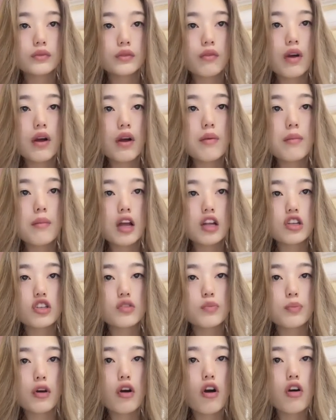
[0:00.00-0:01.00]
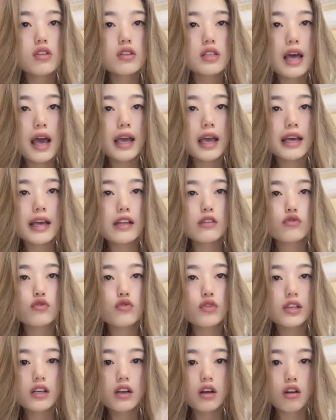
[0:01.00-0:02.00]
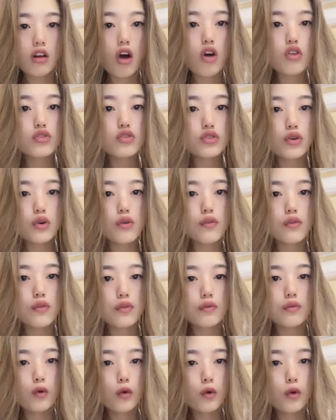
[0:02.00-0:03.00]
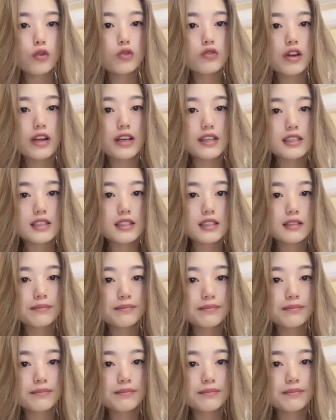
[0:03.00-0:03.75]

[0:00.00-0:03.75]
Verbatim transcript: very much because I can drink a lot of cool drinks.